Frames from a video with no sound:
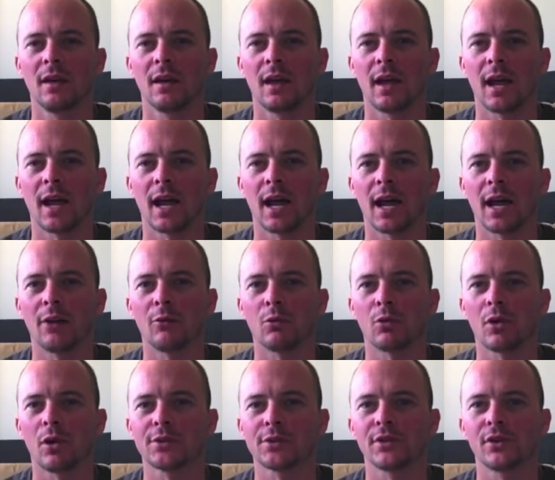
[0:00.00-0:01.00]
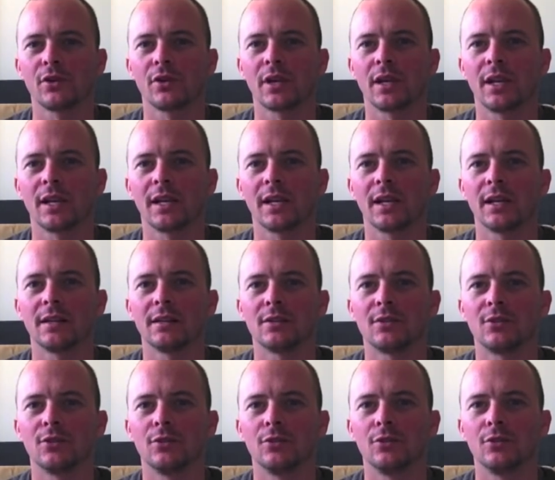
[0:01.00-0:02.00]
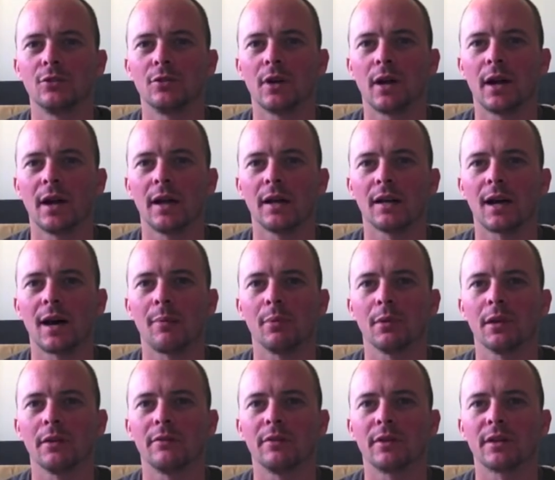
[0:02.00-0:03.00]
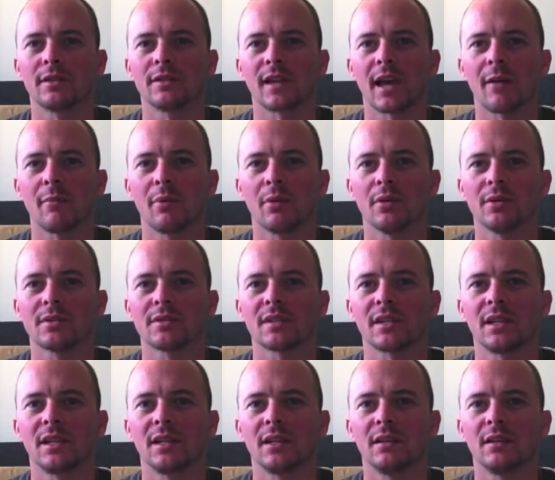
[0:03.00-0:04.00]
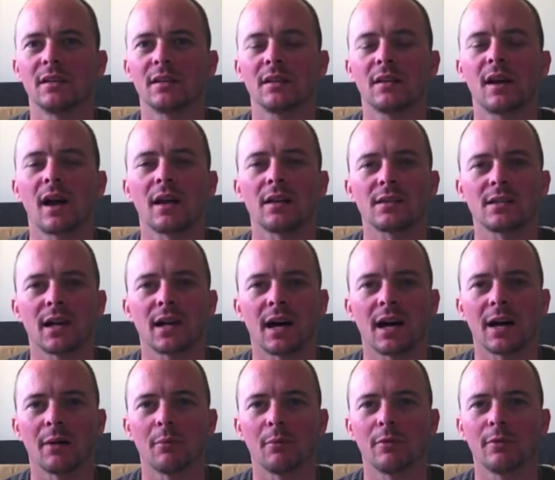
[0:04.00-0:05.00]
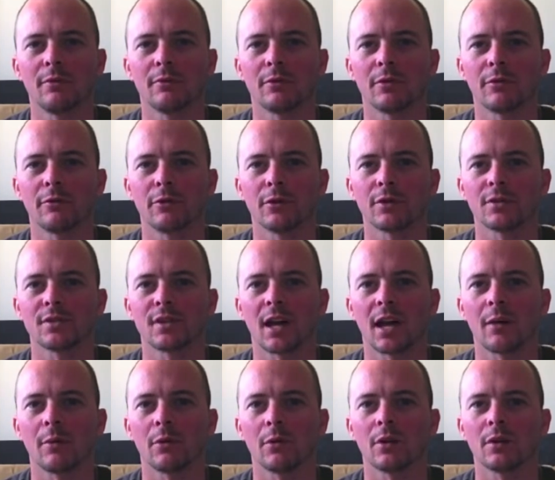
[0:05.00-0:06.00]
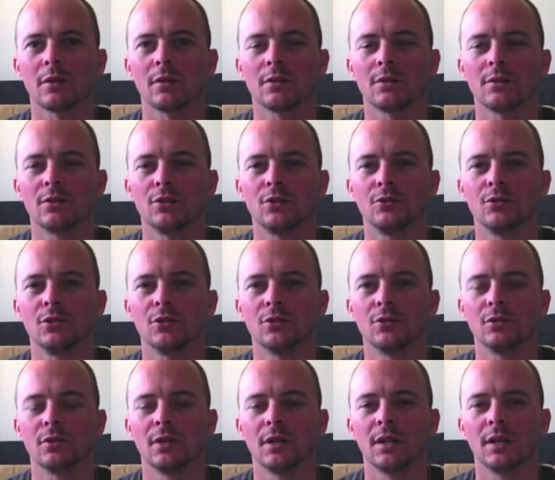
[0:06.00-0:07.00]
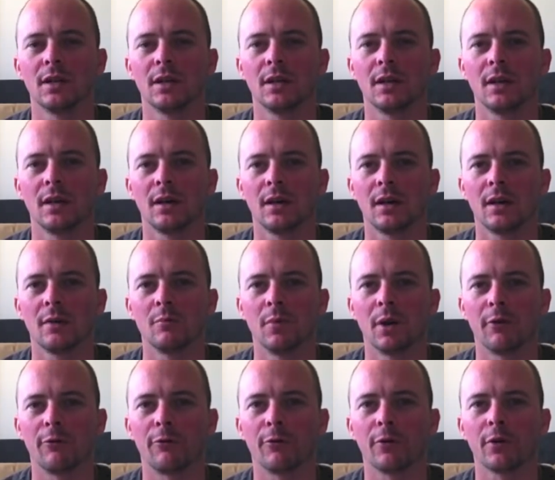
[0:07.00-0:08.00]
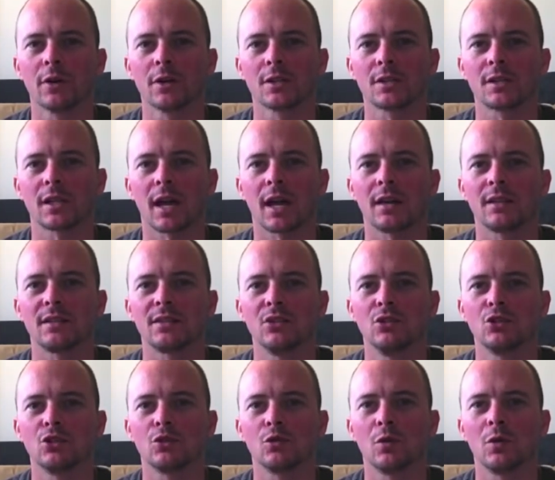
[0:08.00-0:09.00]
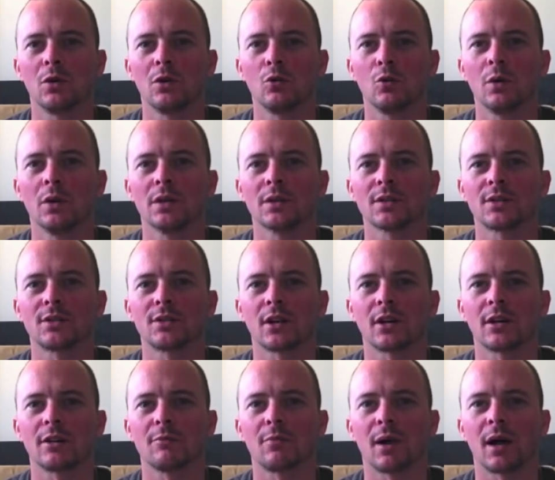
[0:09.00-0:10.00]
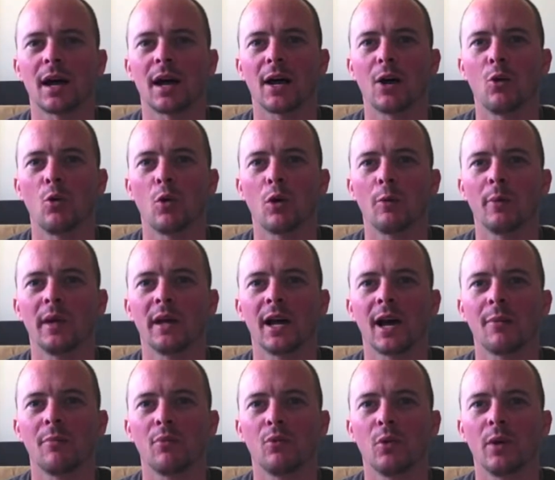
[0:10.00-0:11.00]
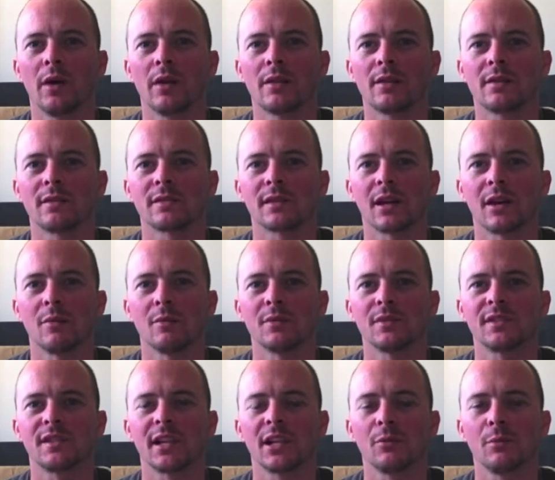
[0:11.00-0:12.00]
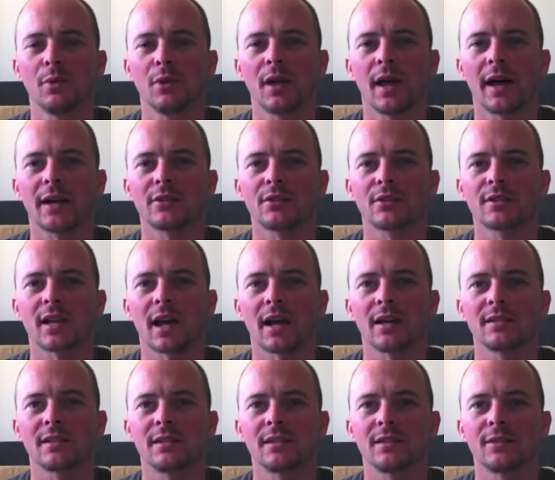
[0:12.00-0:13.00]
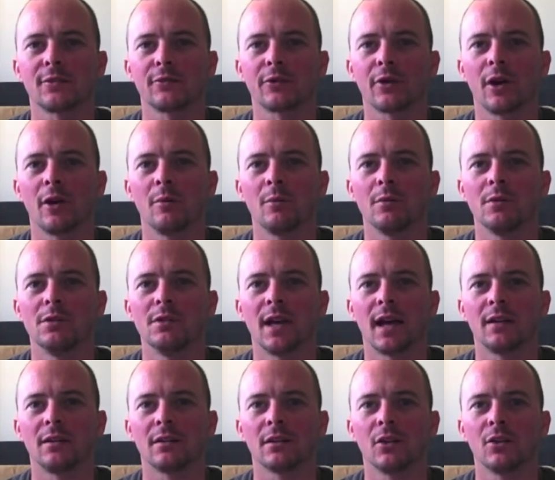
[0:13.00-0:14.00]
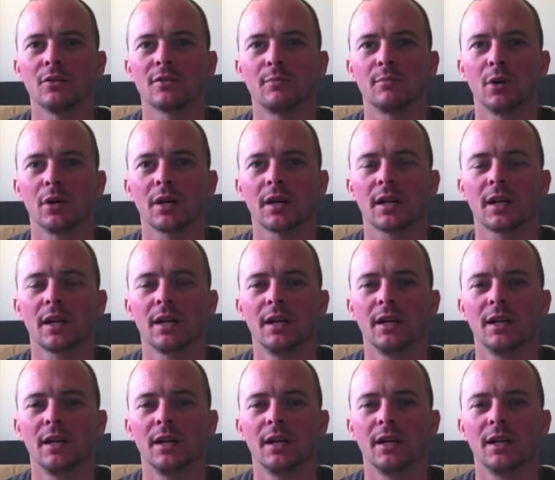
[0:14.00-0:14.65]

and we're also going to get to a couple of examples in cut time for the first time, or 2/2. But first, as usual, we'll start by warming up with some syllable exercises from Dandelot's book